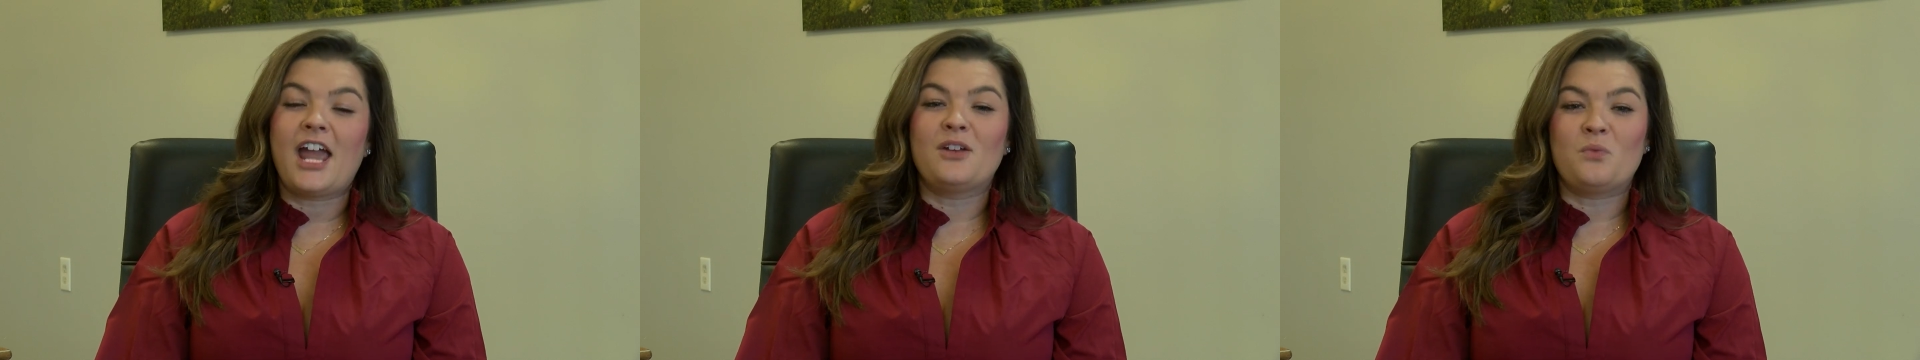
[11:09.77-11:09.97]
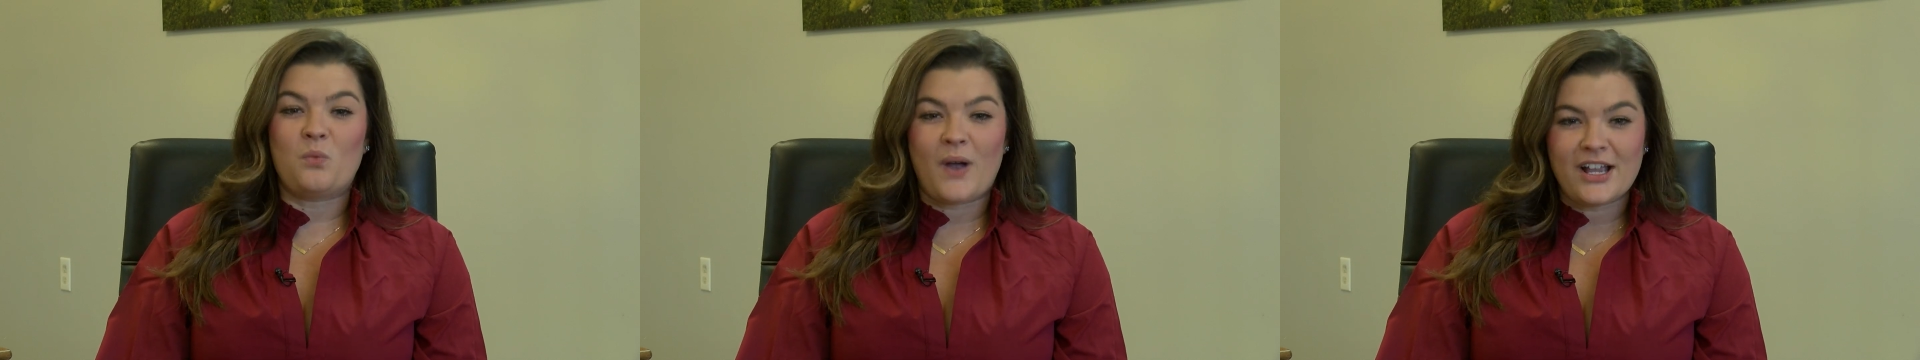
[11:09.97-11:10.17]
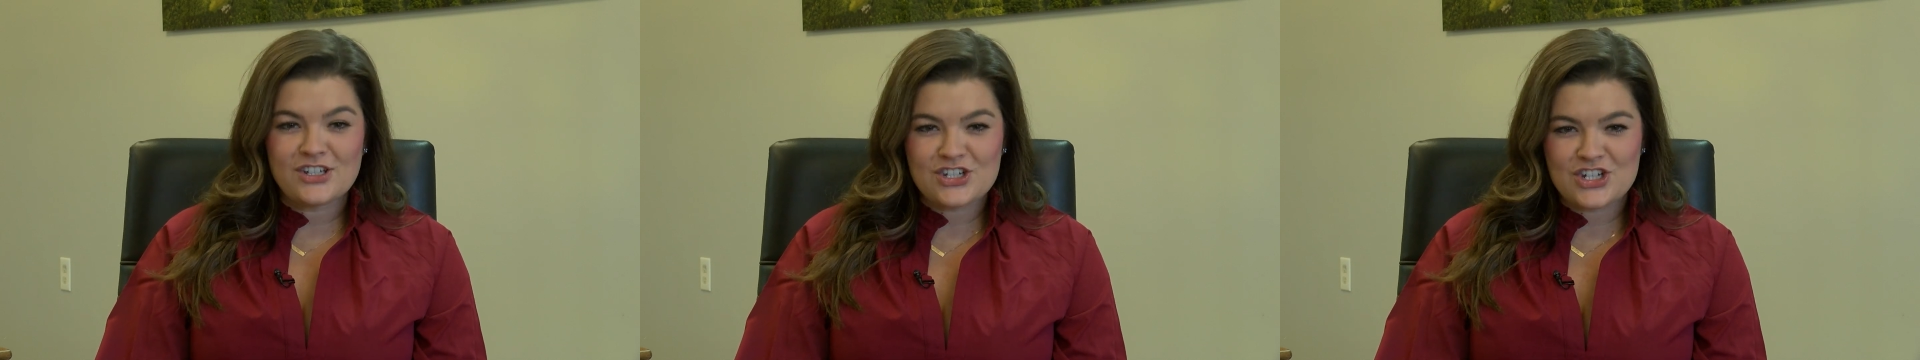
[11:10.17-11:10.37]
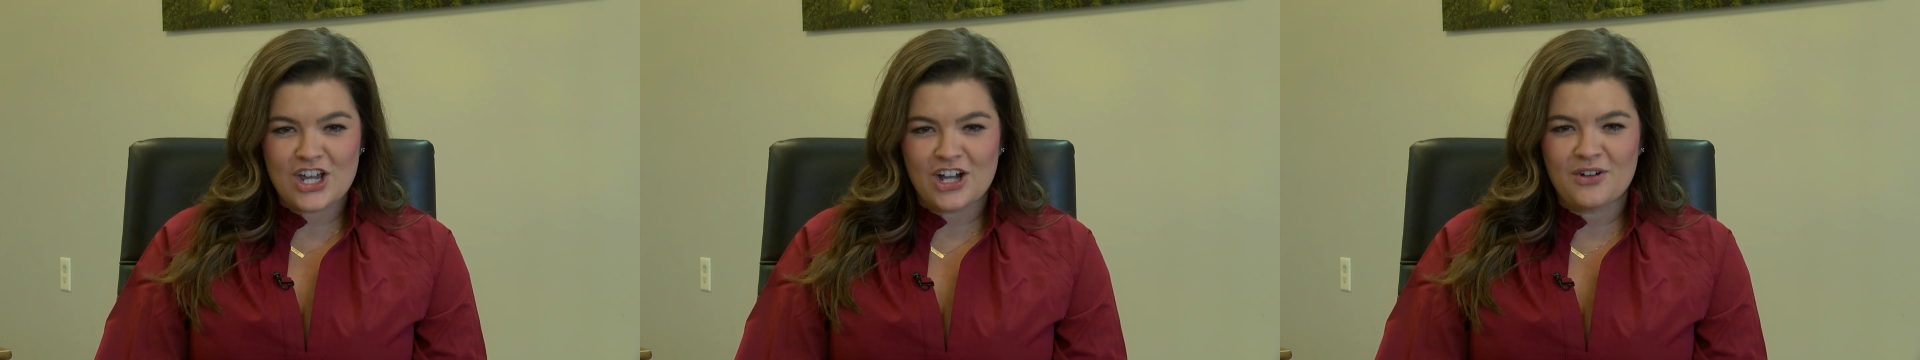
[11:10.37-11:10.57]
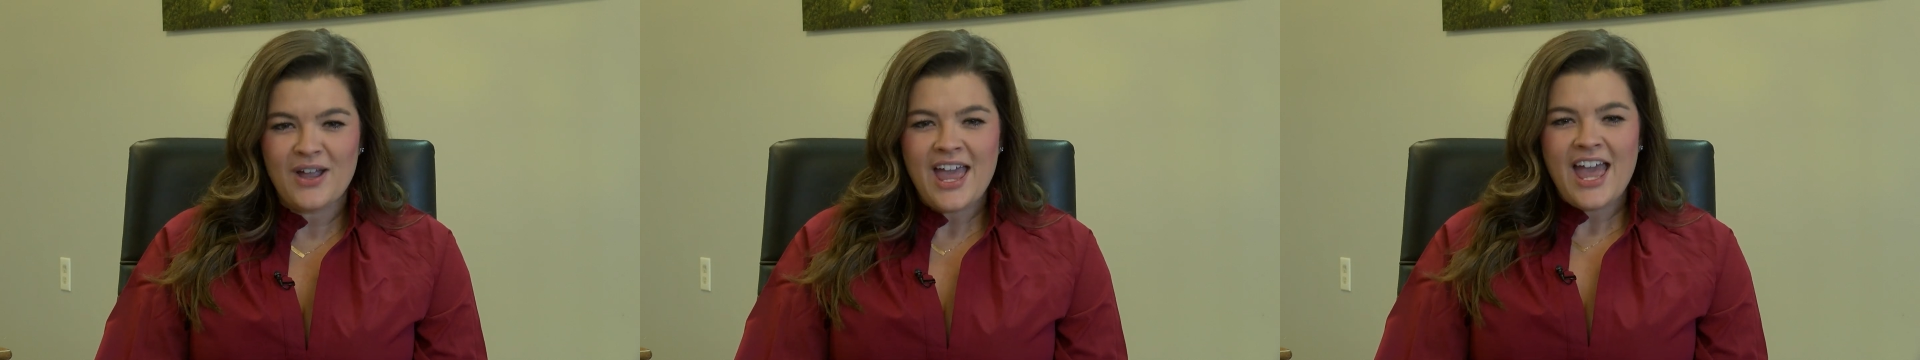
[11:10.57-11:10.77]
and When
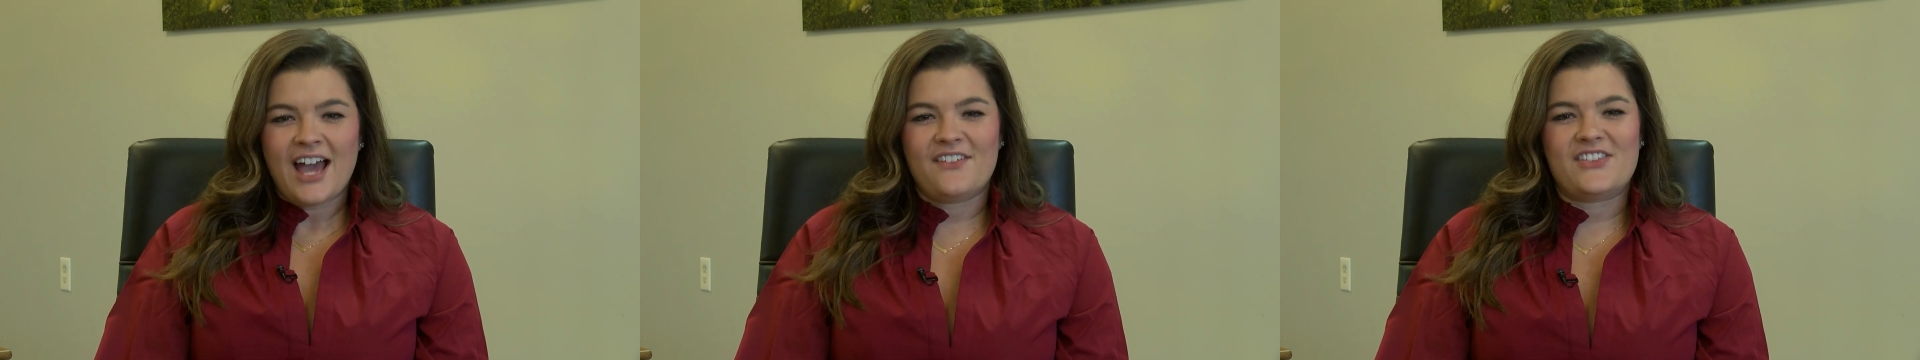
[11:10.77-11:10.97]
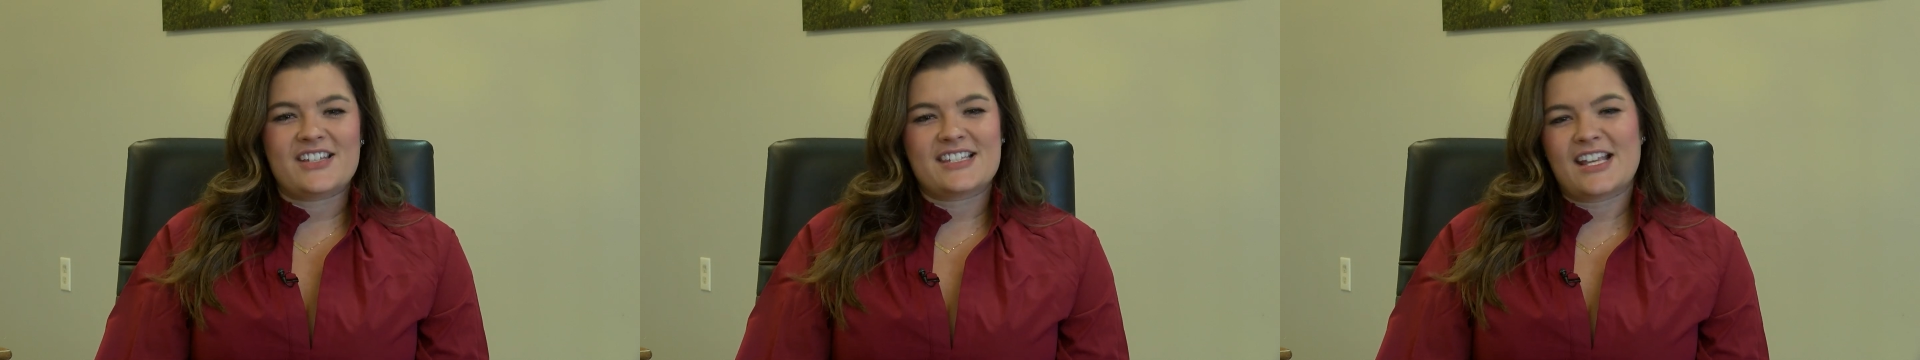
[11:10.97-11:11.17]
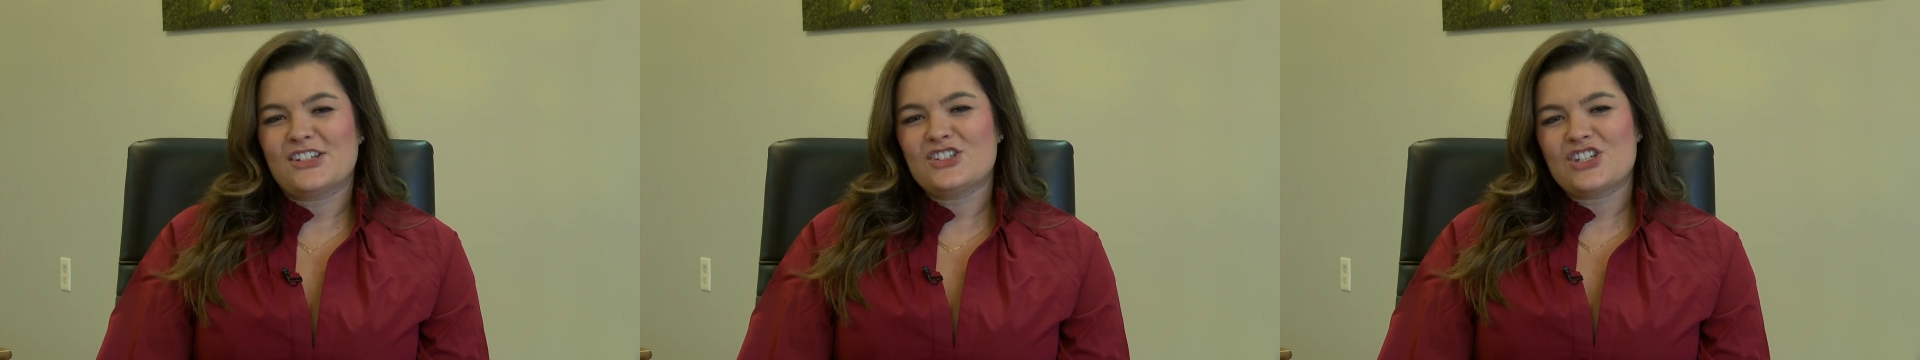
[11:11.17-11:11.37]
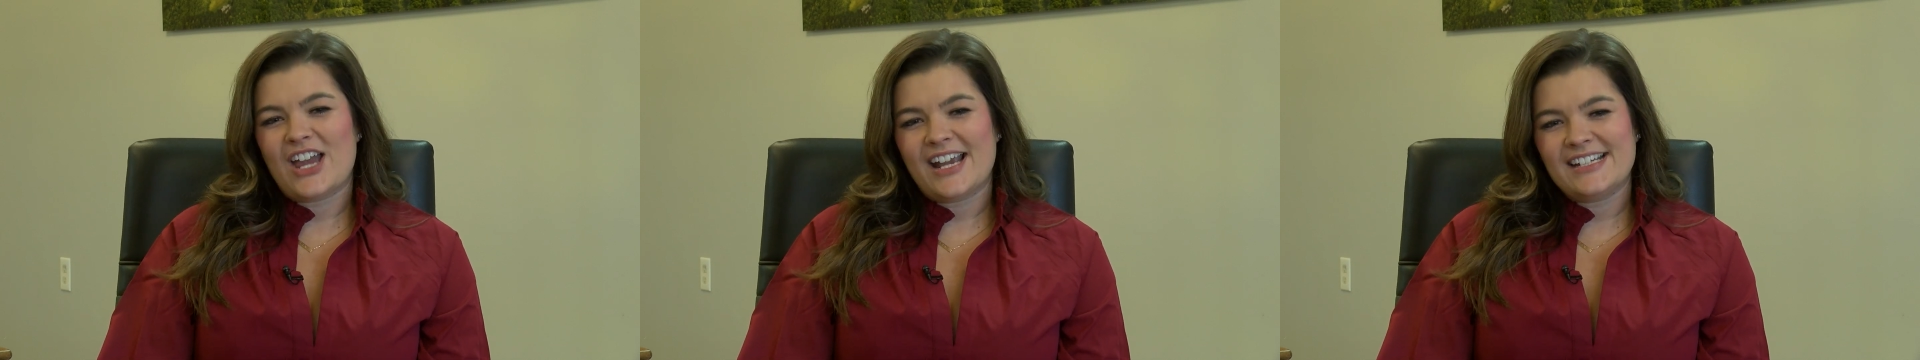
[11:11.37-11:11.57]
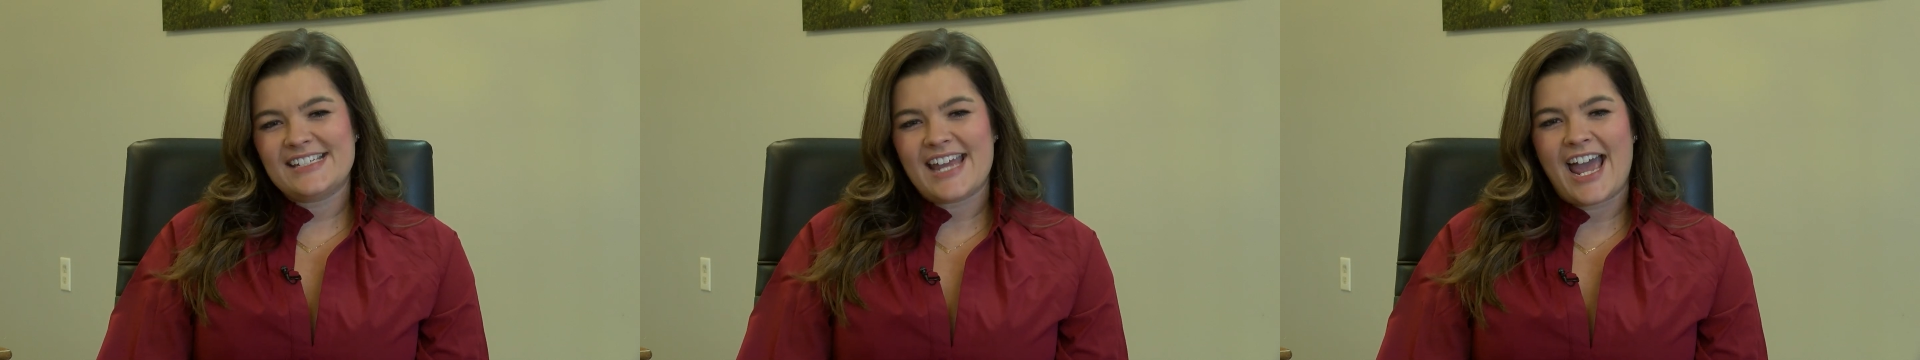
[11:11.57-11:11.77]
show of the
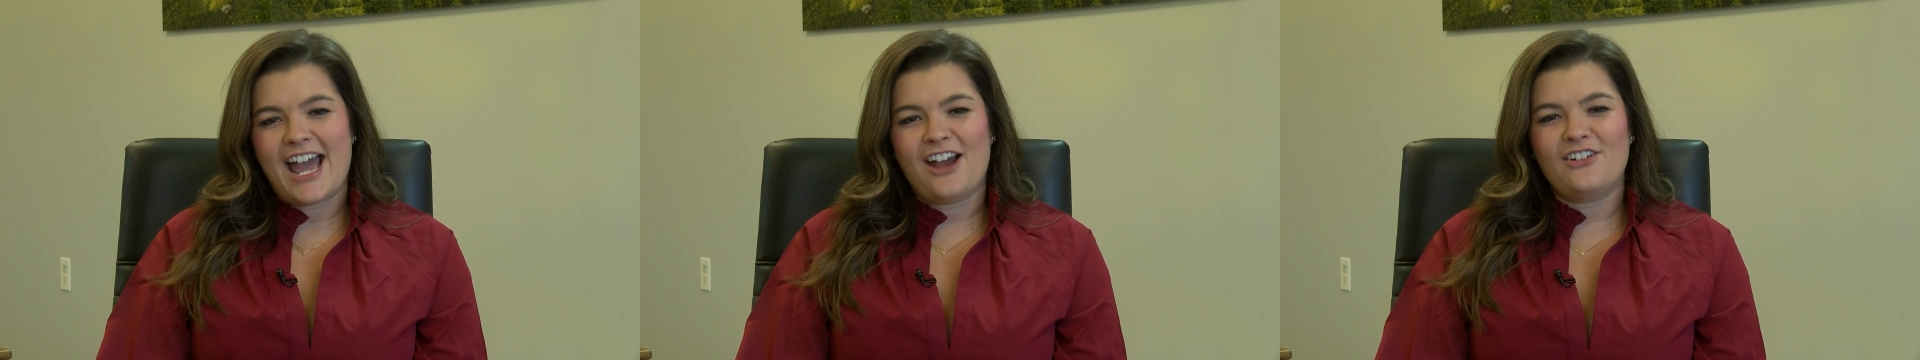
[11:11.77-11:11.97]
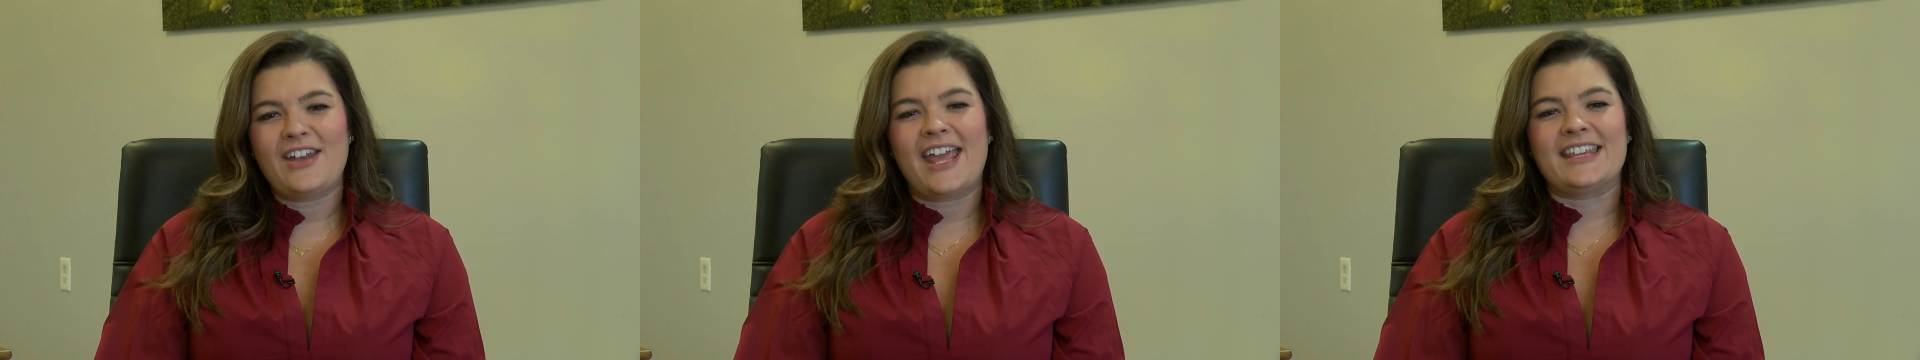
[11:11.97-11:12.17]
Sunshine Town